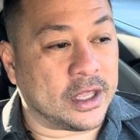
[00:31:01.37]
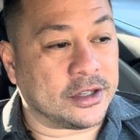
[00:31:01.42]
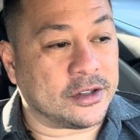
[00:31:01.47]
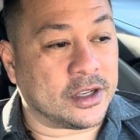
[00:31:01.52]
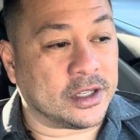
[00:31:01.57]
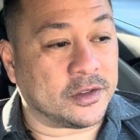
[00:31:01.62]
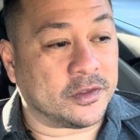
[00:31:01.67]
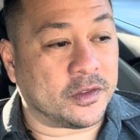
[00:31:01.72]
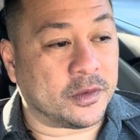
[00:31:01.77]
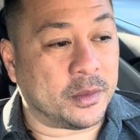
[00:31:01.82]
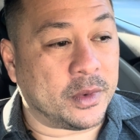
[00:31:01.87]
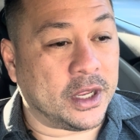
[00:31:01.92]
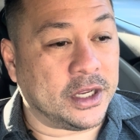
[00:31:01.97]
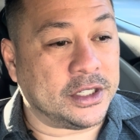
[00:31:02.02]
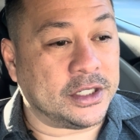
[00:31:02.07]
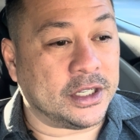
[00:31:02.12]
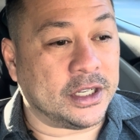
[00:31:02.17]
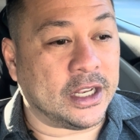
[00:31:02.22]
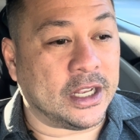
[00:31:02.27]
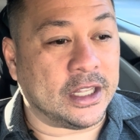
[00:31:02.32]

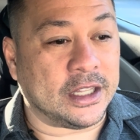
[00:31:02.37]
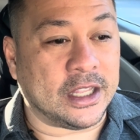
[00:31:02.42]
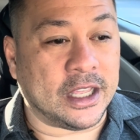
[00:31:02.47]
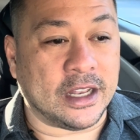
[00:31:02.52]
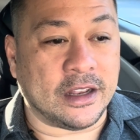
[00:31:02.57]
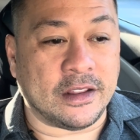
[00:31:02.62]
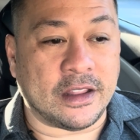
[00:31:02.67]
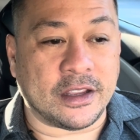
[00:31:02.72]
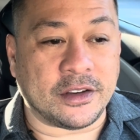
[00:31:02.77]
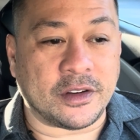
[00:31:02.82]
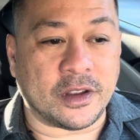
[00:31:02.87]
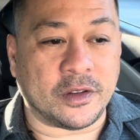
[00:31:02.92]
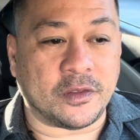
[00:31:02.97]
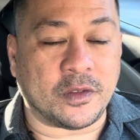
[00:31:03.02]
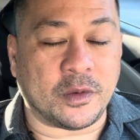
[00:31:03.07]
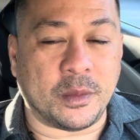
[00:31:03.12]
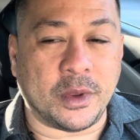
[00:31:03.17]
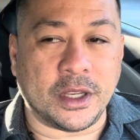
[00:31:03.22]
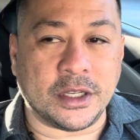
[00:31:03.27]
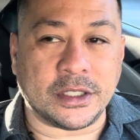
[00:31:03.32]
transformation, and at the end of that
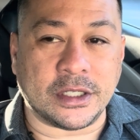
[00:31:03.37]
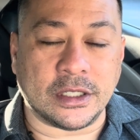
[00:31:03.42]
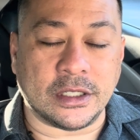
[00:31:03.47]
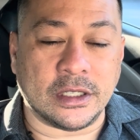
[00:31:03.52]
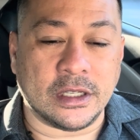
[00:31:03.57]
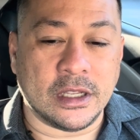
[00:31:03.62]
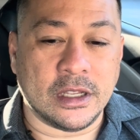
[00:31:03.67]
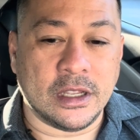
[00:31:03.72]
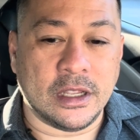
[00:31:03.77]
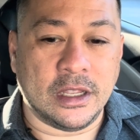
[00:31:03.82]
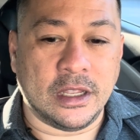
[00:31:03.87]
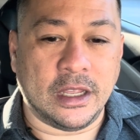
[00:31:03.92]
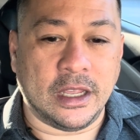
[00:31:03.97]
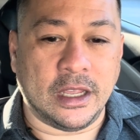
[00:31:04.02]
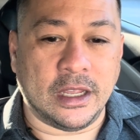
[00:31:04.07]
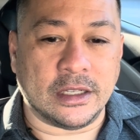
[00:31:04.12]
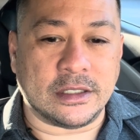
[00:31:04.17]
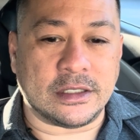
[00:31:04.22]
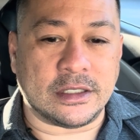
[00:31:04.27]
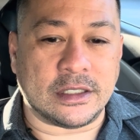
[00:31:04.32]
transformation,
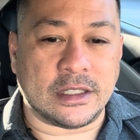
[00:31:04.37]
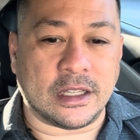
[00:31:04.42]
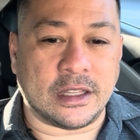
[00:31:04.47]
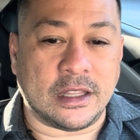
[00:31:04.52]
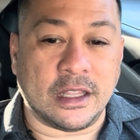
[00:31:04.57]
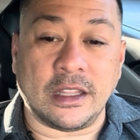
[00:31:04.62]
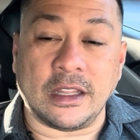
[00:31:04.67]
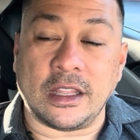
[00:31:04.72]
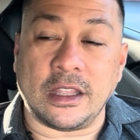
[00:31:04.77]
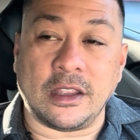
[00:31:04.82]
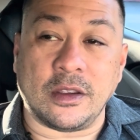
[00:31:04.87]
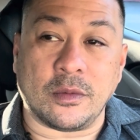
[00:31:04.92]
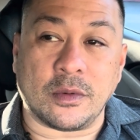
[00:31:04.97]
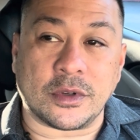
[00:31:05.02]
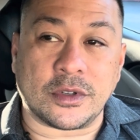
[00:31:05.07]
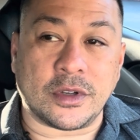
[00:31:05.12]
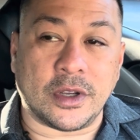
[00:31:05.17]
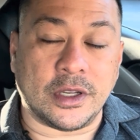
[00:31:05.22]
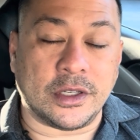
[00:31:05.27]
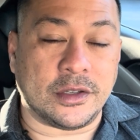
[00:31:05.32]
it's the thing that you were
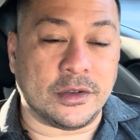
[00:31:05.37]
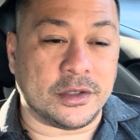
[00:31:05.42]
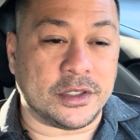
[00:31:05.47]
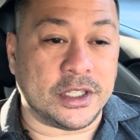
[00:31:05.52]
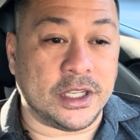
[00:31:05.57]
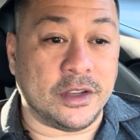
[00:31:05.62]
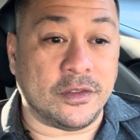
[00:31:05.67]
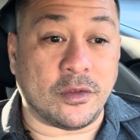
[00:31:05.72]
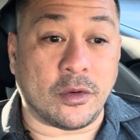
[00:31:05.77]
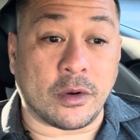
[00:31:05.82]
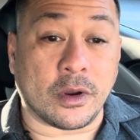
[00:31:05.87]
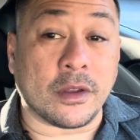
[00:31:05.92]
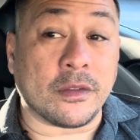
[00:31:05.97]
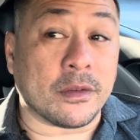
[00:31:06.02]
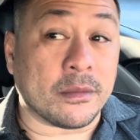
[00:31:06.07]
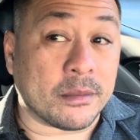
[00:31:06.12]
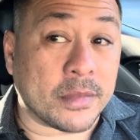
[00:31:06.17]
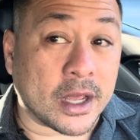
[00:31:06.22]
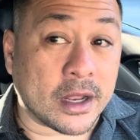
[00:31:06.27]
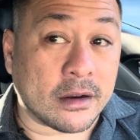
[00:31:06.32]
trying to achieve, or
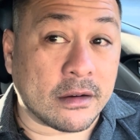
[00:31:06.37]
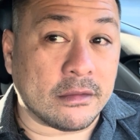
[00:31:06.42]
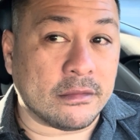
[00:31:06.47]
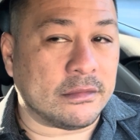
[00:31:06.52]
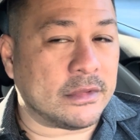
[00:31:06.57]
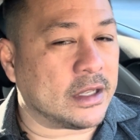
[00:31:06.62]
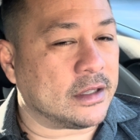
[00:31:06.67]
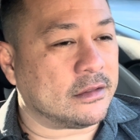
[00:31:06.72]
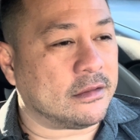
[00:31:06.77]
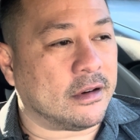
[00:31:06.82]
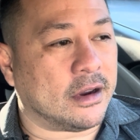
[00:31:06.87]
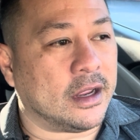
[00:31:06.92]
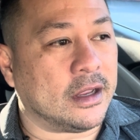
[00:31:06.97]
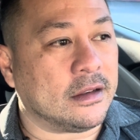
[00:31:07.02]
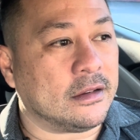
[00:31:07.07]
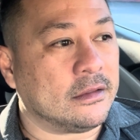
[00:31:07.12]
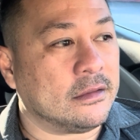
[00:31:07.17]
even better, that's great.